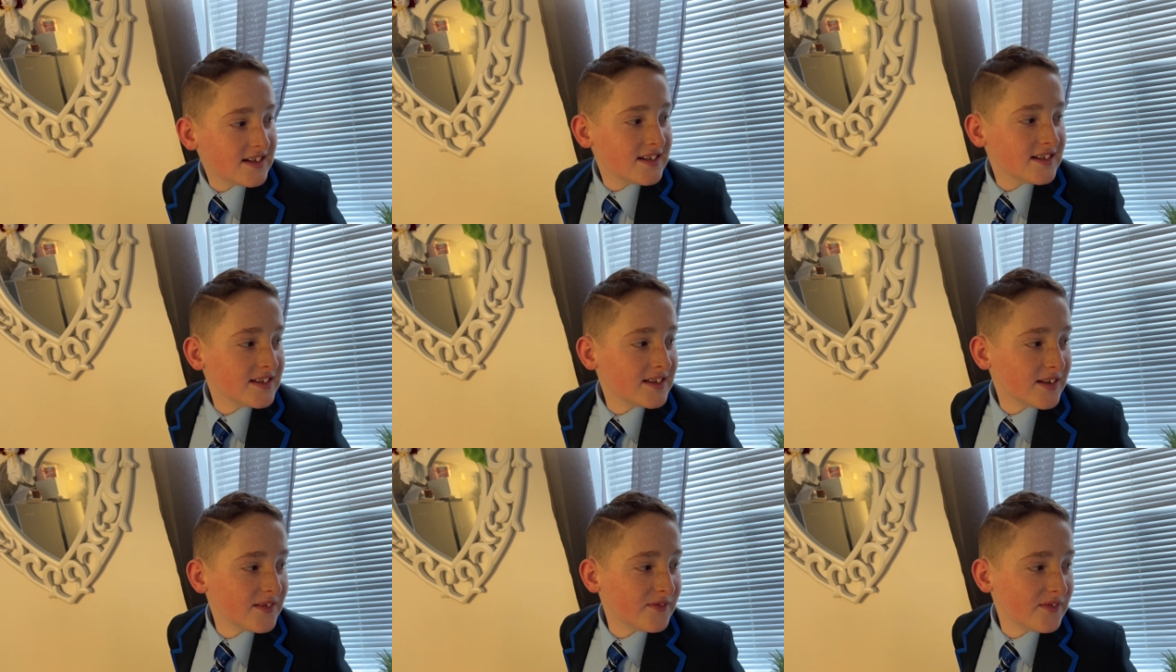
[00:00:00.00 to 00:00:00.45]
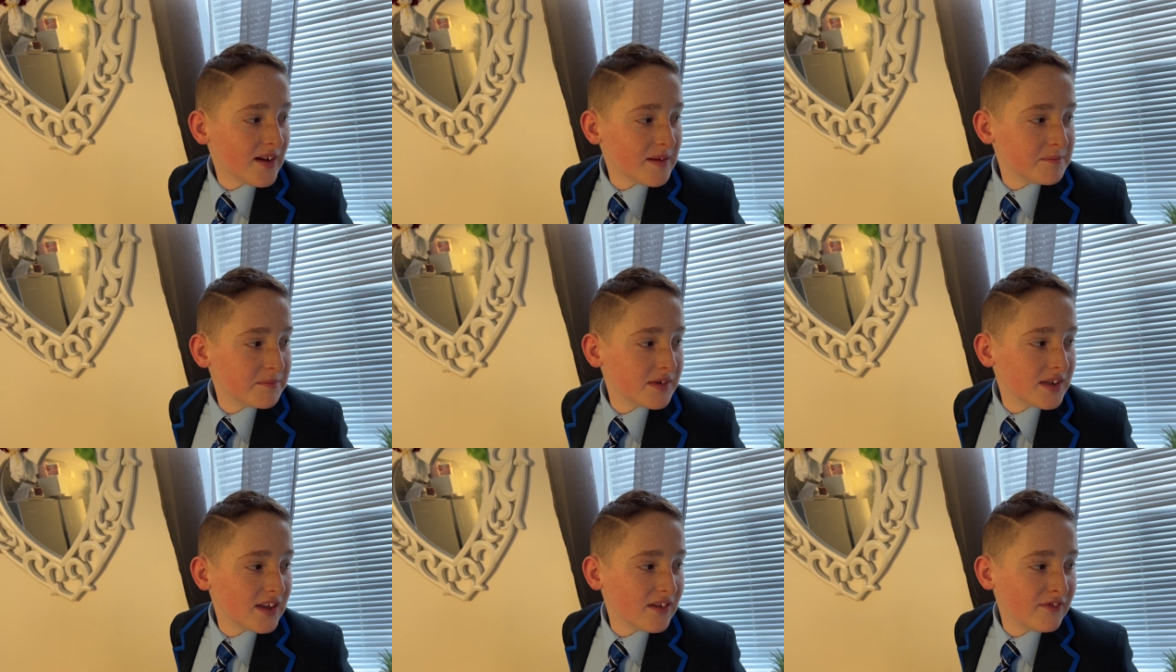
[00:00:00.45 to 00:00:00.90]
November for
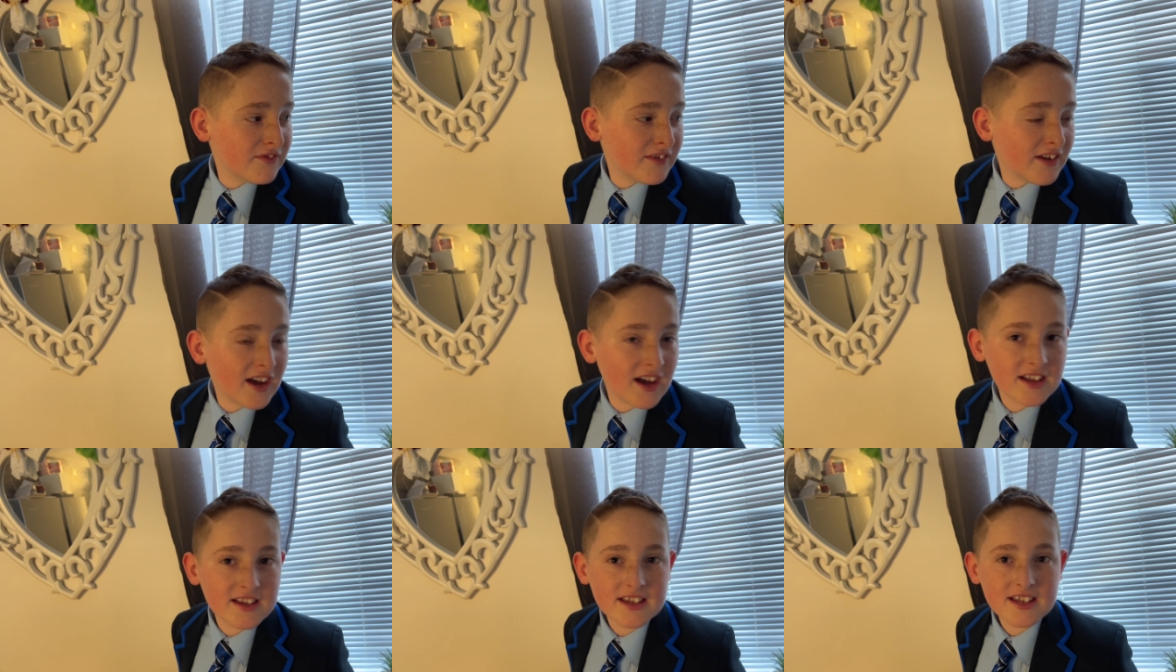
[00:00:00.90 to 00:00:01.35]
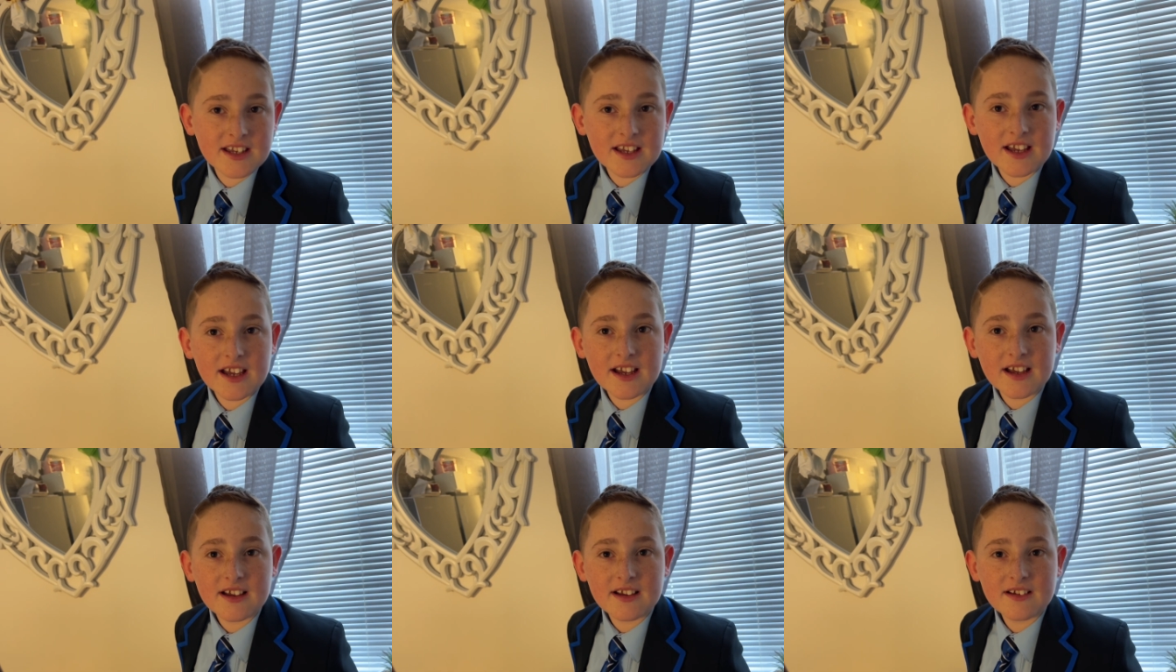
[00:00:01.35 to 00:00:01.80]
my
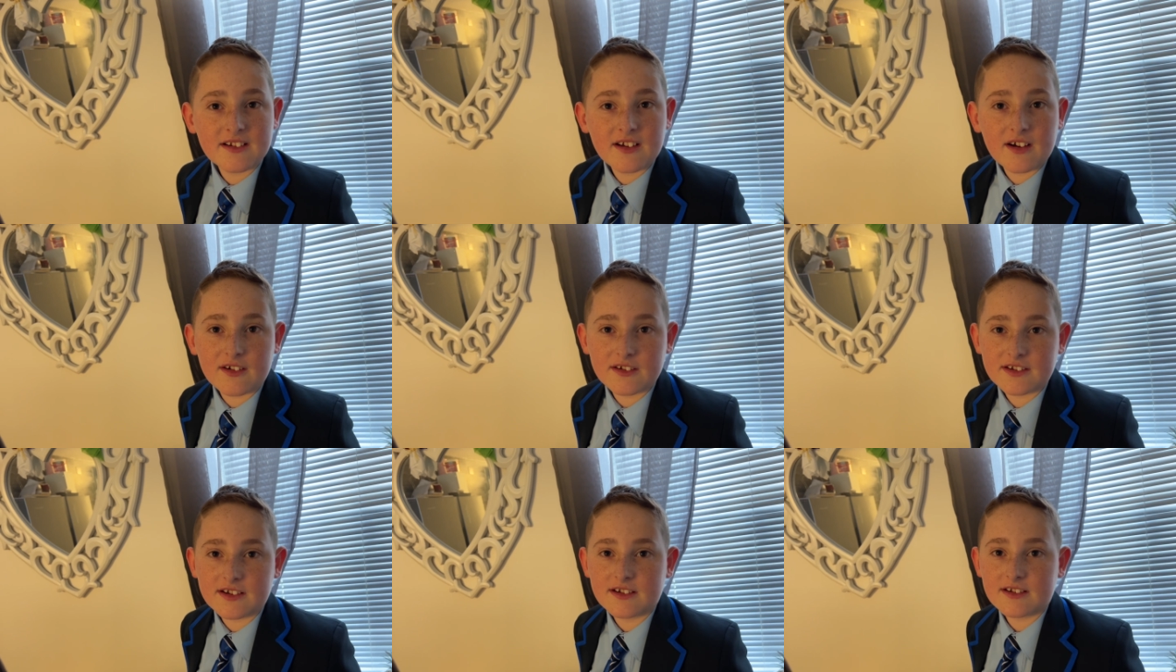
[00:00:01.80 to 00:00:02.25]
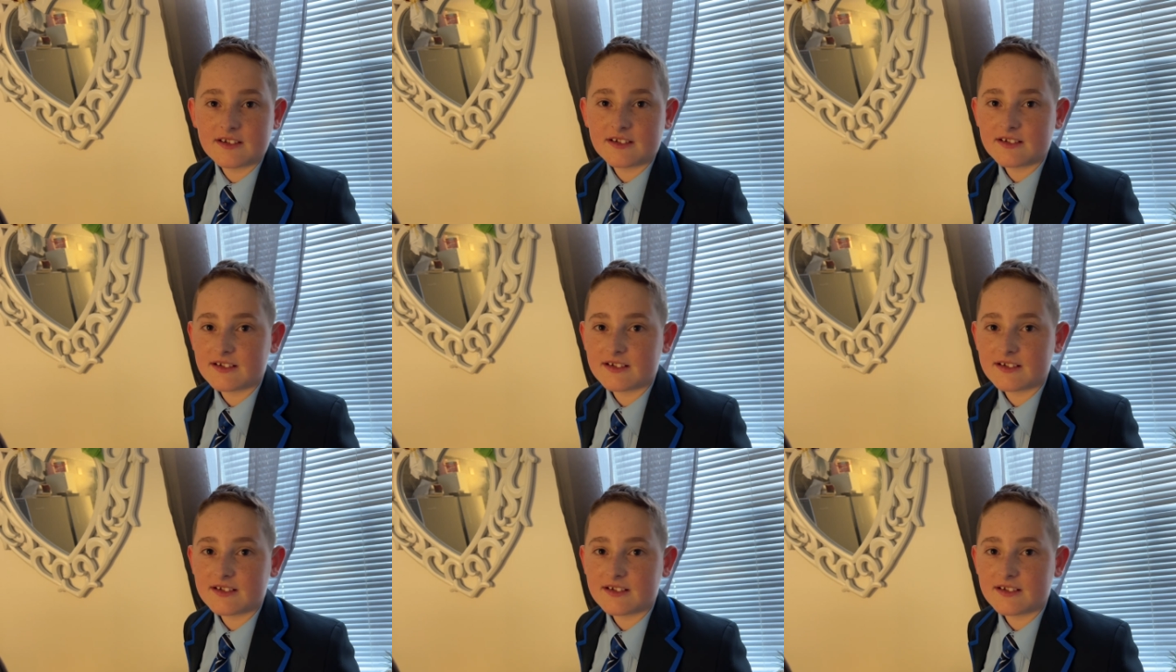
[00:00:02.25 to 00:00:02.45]
birthday. Oh. No.